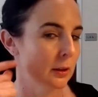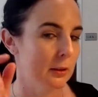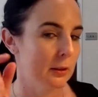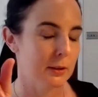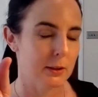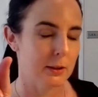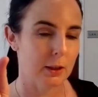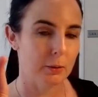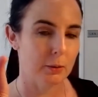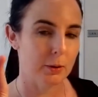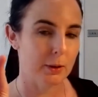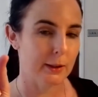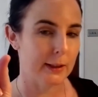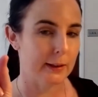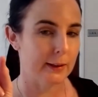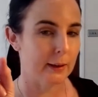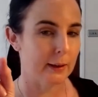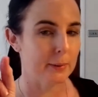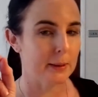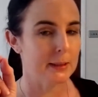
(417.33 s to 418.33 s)
So we're going to get
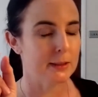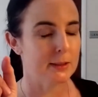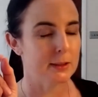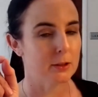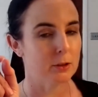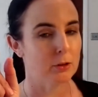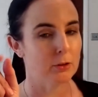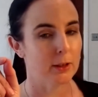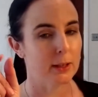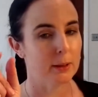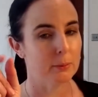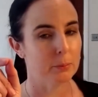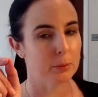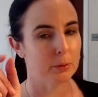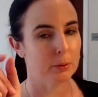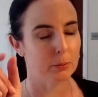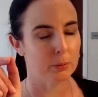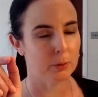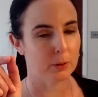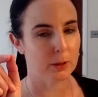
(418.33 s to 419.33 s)
that pincer grip.
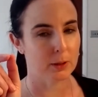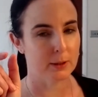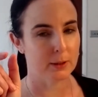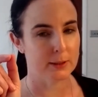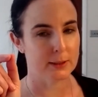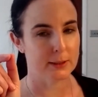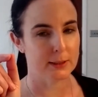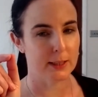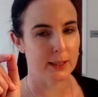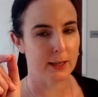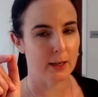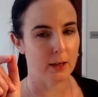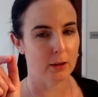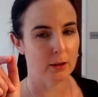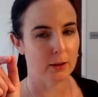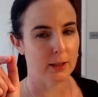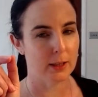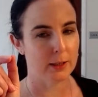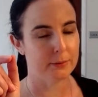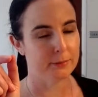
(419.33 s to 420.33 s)
We're going to take
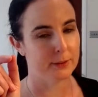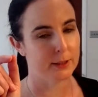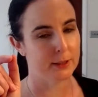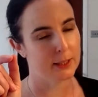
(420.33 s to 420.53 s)
our left